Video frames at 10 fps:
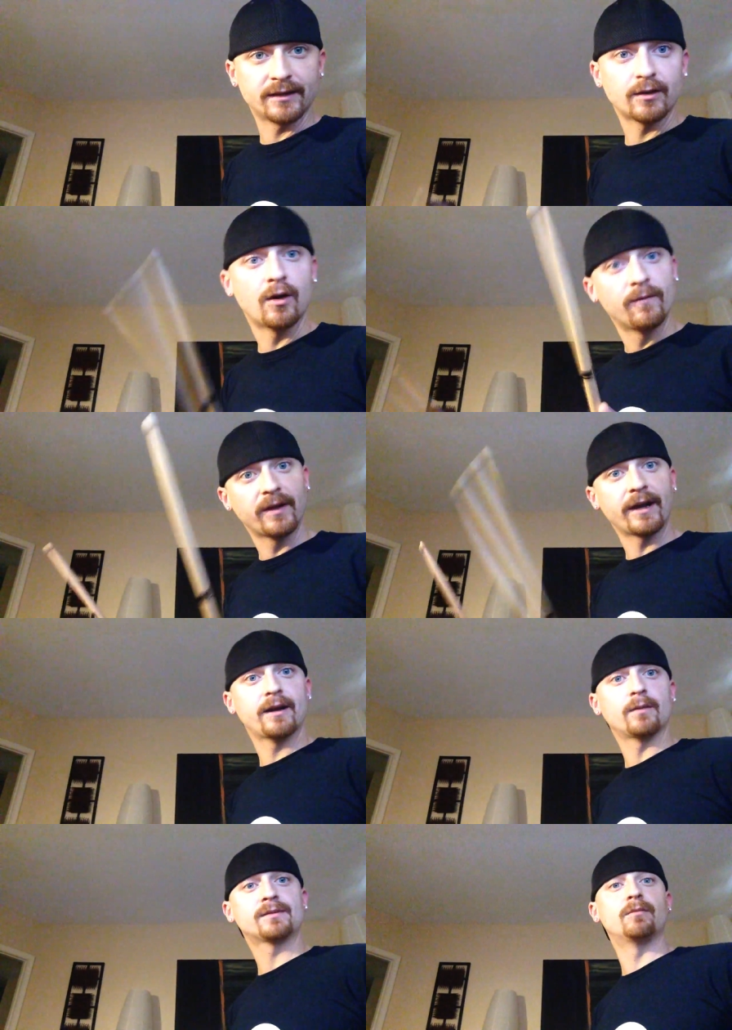there. So hopefully I
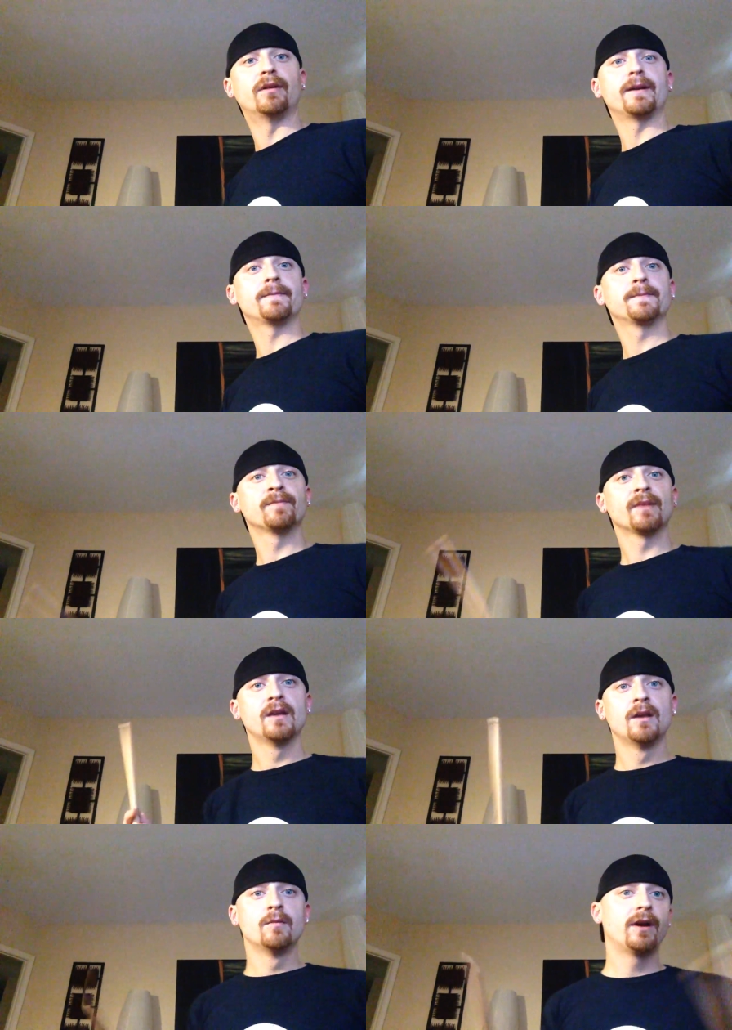can help somebody.
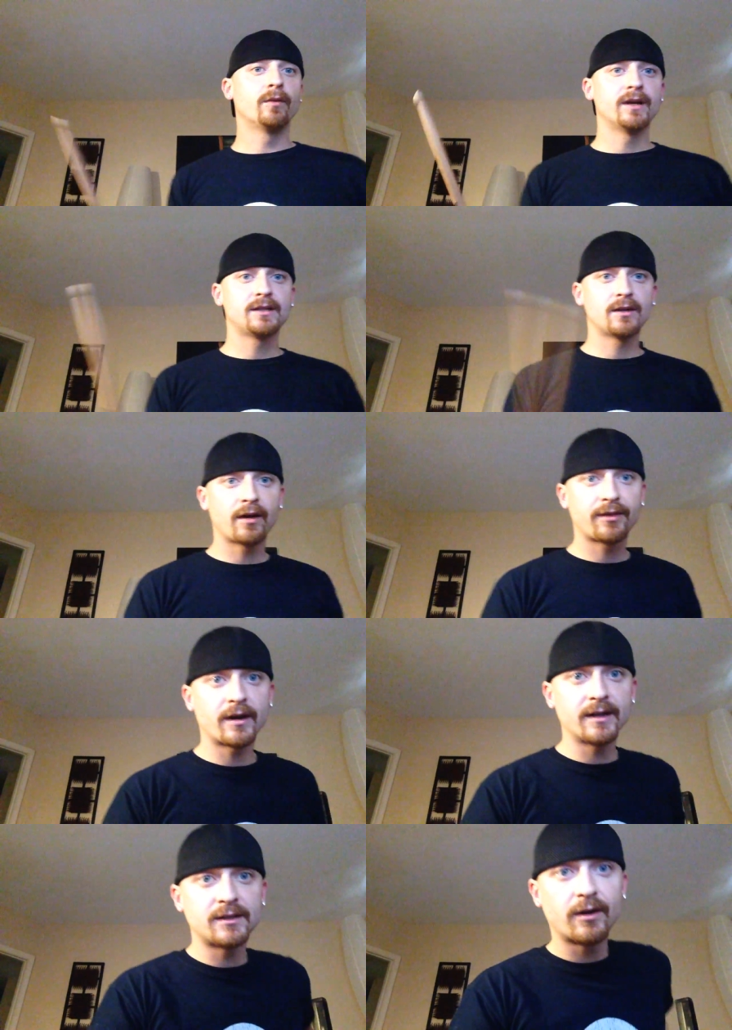But anyway, so I
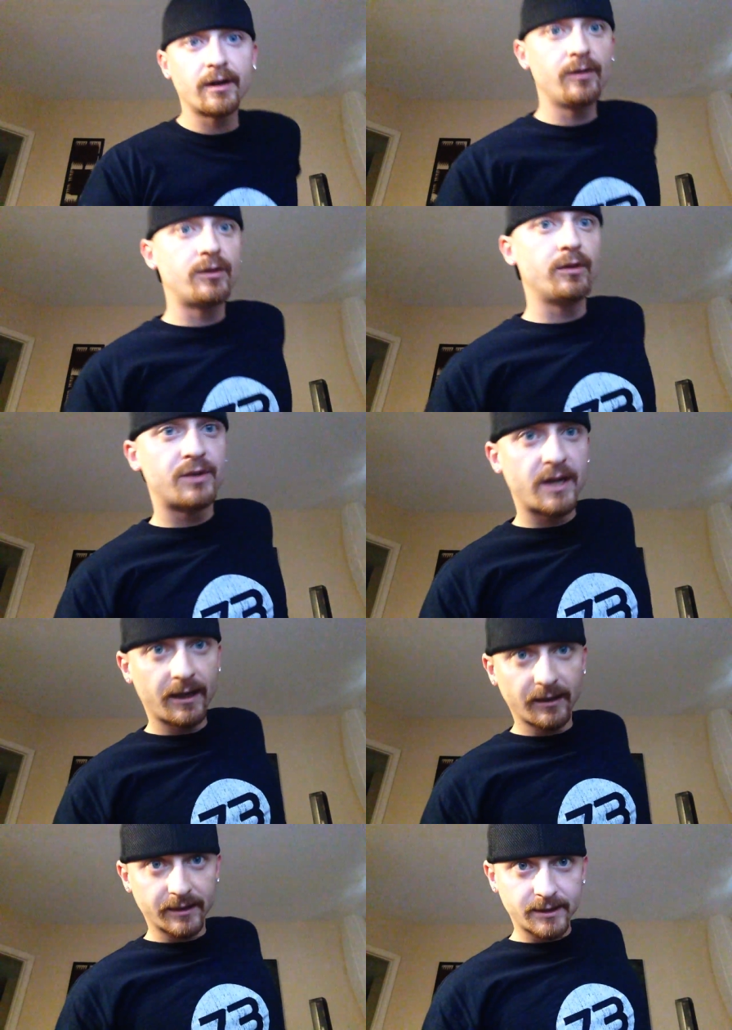thought I'd start a YouTube
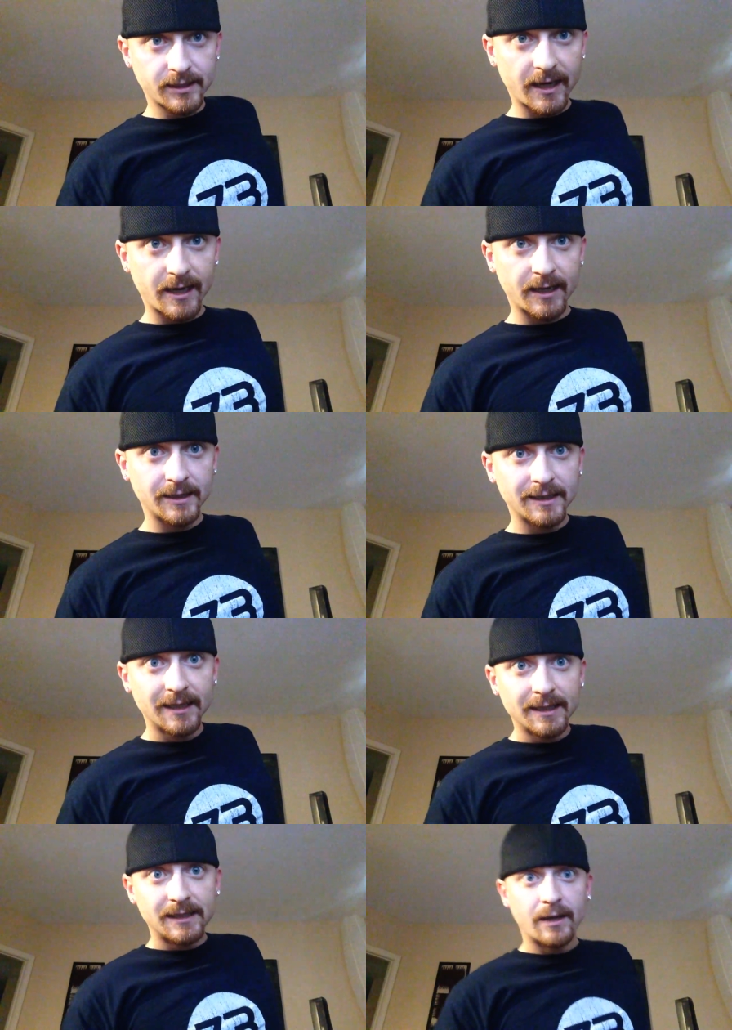channel and just kind of
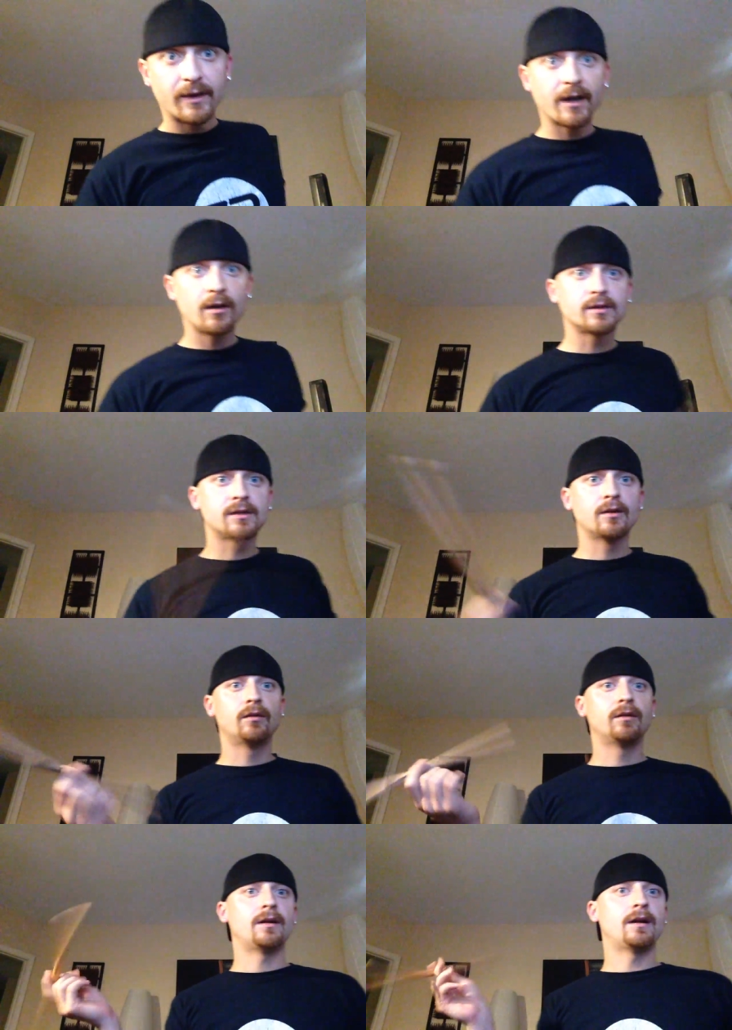see how it goes.
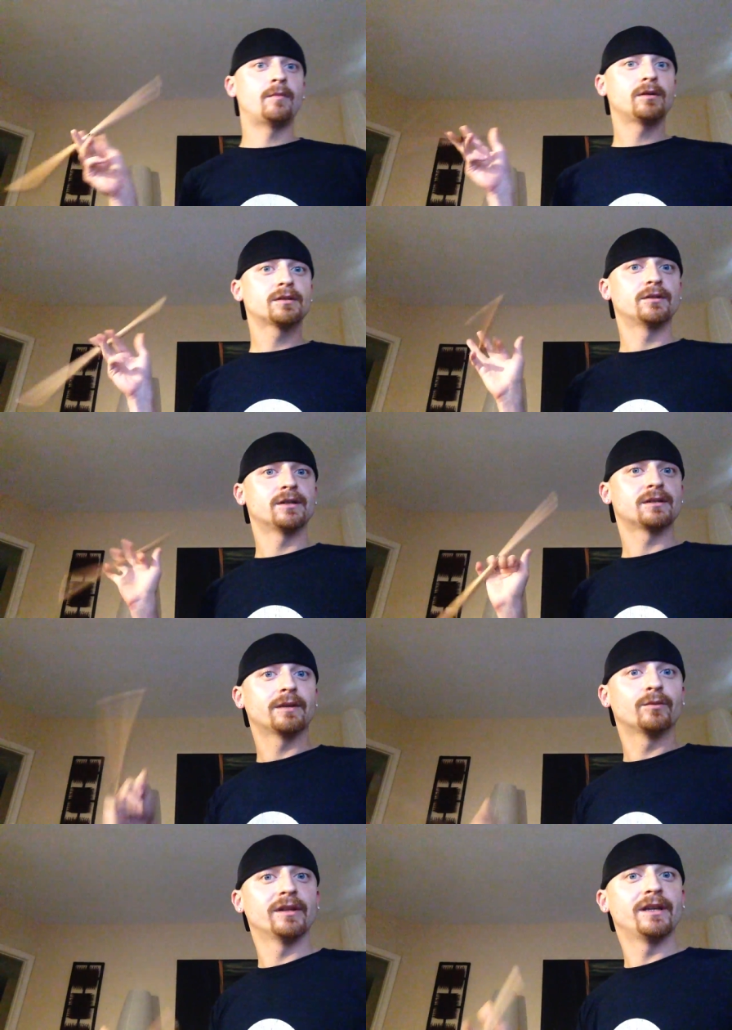So I'm also just
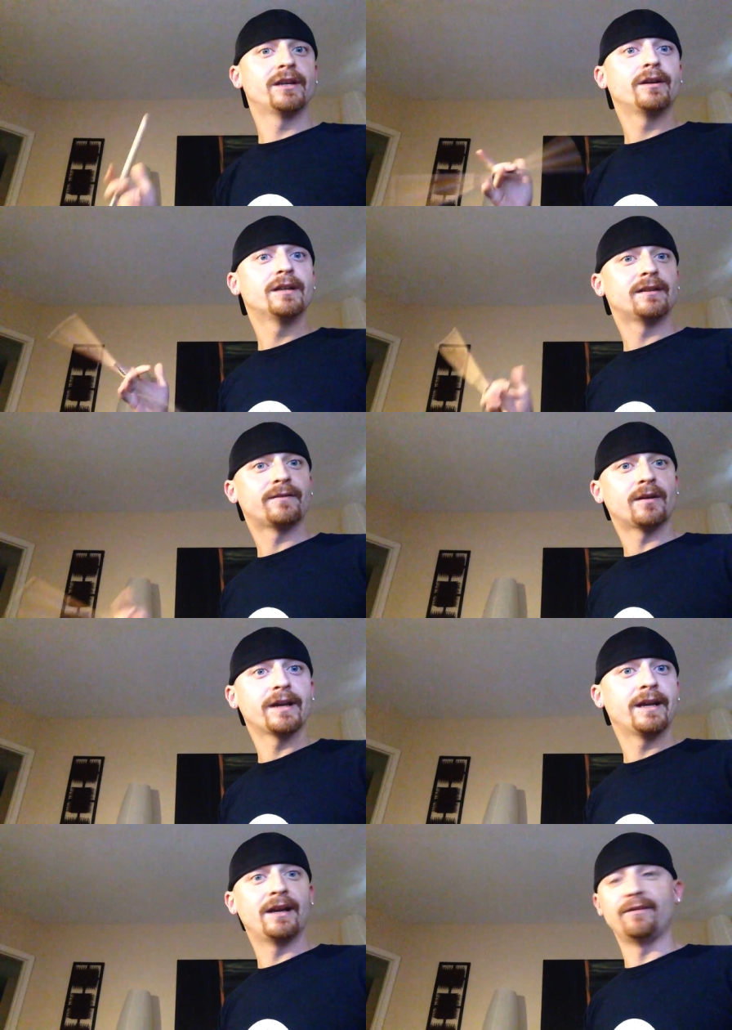like really curious if I'll
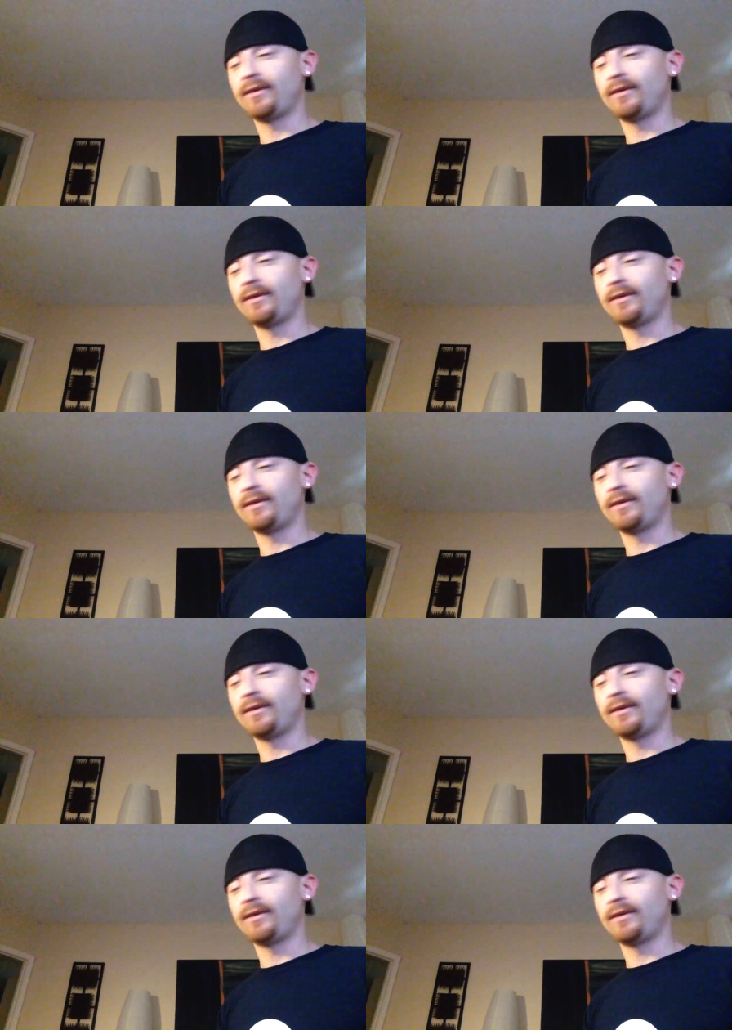get any